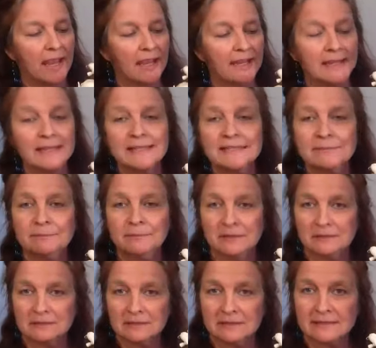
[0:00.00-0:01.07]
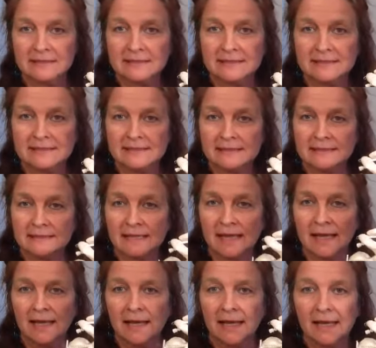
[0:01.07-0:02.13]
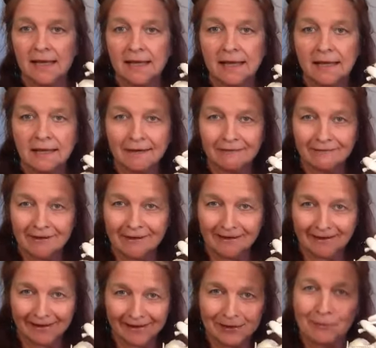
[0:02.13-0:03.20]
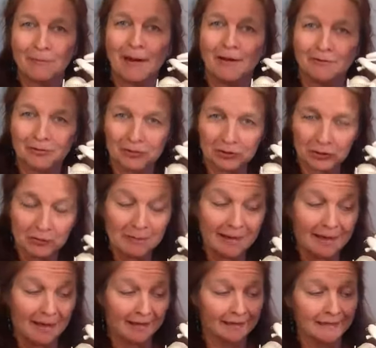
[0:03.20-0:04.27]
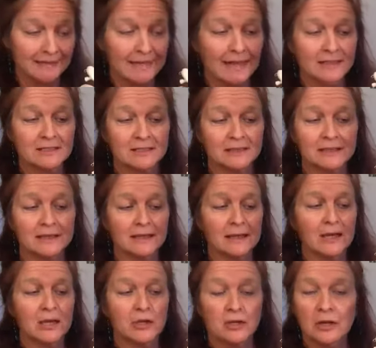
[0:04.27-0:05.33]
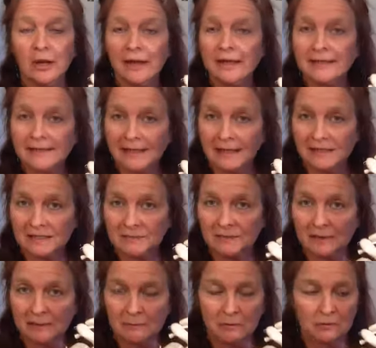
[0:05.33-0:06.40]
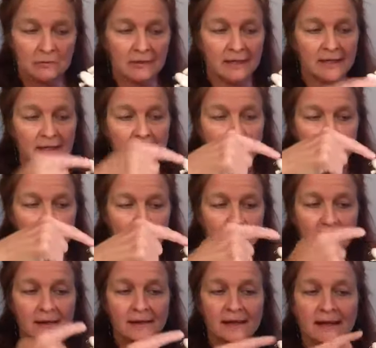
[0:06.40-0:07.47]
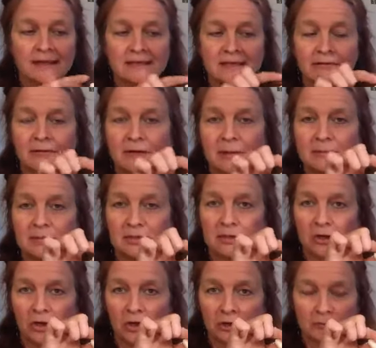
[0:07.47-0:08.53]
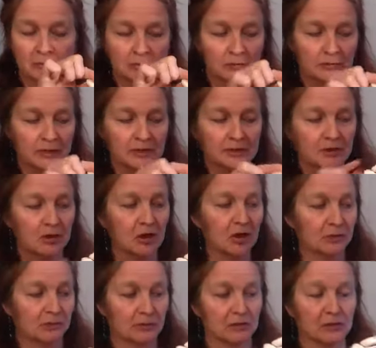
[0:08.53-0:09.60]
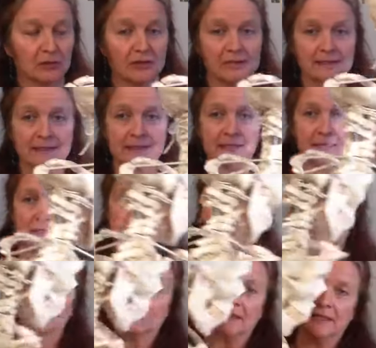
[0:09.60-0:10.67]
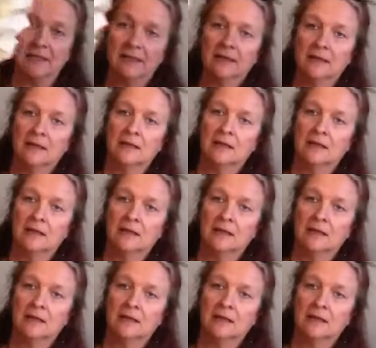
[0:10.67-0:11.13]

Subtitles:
And it's built to slide and glide around on your back. It's actually not attached by bone anywhere except for up to the collarbone, and the collarbone is attached to the